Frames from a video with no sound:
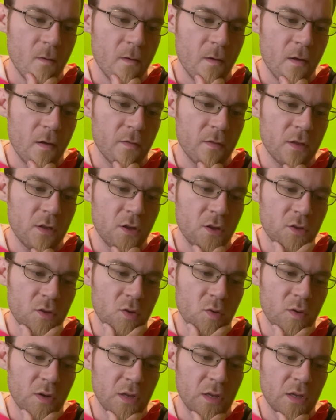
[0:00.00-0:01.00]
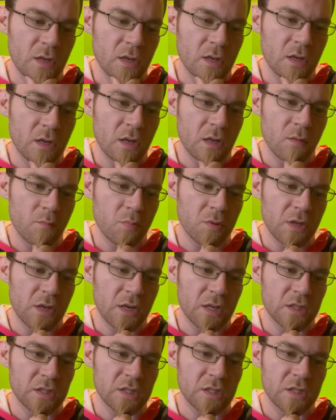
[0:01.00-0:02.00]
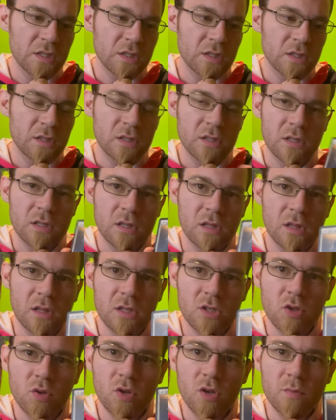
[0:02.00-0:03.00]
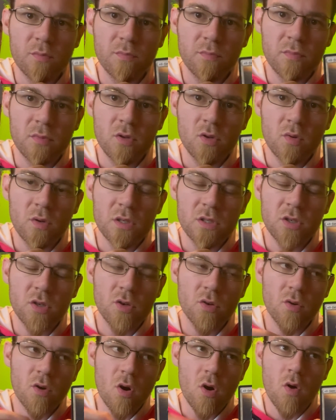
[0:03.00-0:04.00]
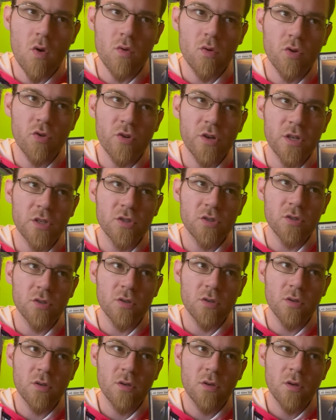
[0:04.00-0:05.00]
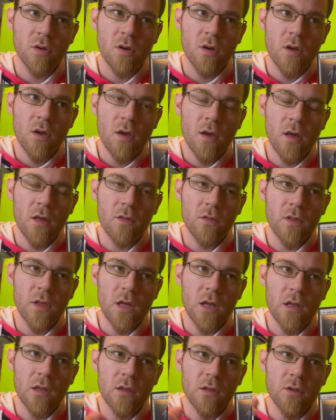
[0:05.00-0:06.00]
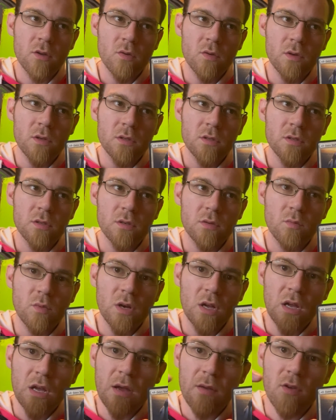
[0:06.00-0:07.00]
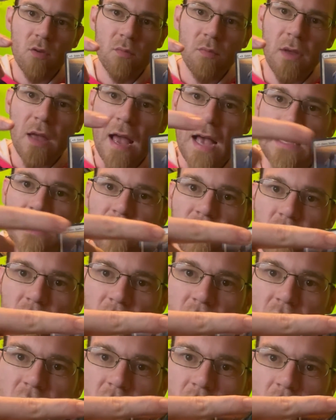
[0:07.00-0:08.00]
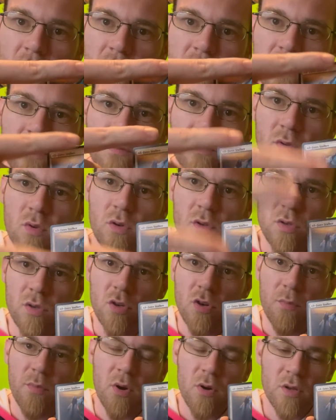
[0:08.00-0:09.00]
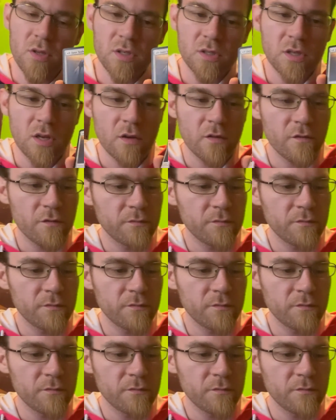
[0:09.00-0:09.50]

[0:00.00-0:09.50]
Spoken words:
And then you could do it again, but then it's... So you could do it to your own creature, and then do it when you cast it for this cost, do it to your opponent's stuff.